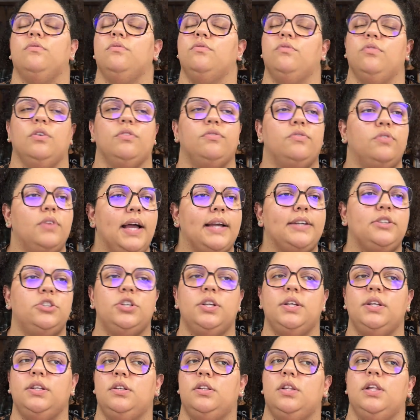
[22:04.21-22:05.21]

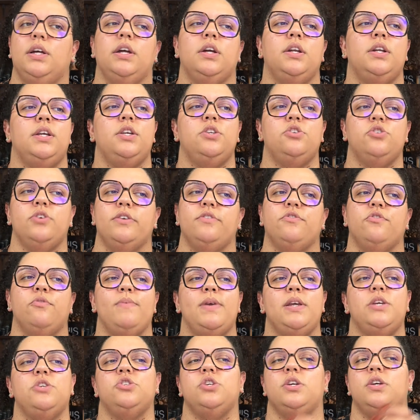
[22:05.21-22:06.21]
reflection, clarity,
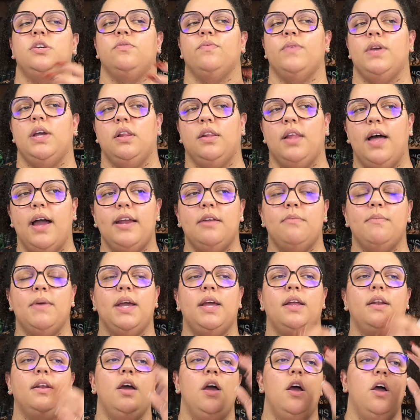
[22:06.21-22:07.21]
transformation,
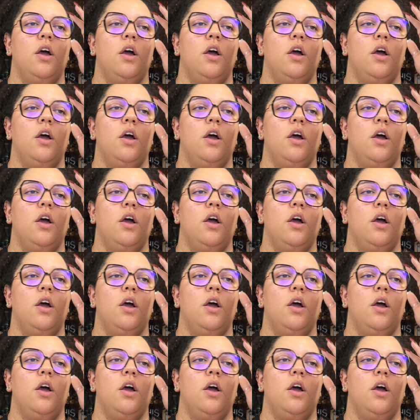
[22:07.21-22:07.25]
realignment